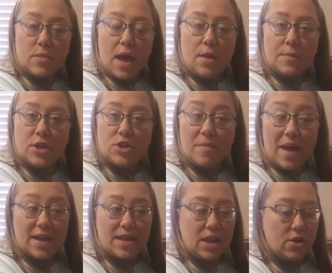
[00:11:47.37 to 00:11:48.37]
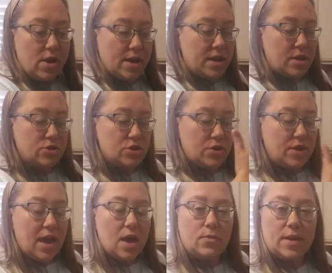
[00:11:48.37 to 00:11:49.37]
I'll meet you back here and I'll show
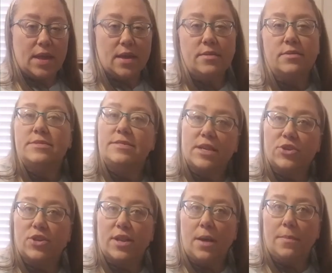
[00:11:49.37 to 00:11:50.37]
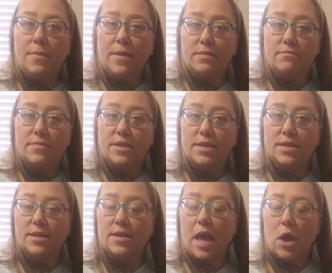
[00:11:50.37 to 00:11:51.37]
you how we dish it up and
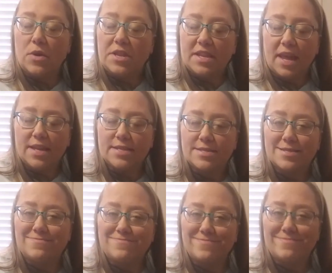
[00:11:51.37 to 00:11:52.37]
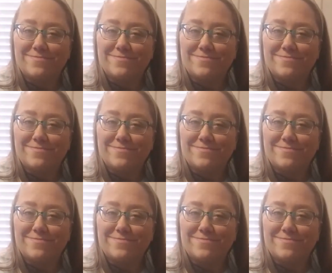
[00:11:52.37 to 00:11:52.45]
how it tastes.